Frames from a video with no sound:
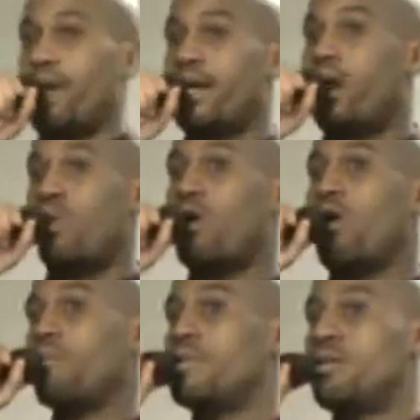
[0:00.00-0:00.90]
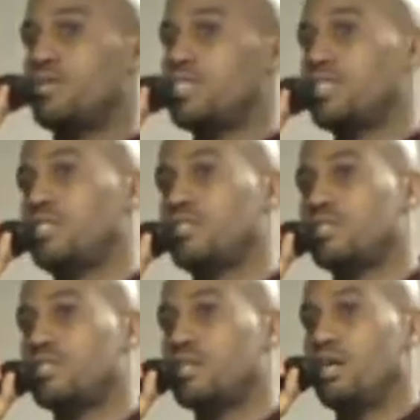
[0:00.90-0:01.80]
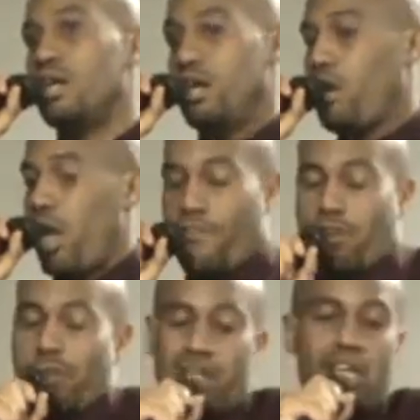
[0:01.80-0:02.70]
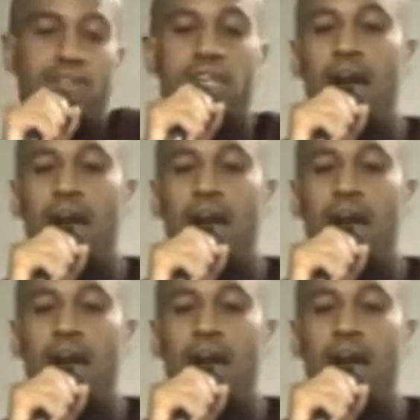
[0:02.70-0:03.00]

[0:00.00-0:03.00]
Right now, we all belong to Jesus. Amen. If you believe in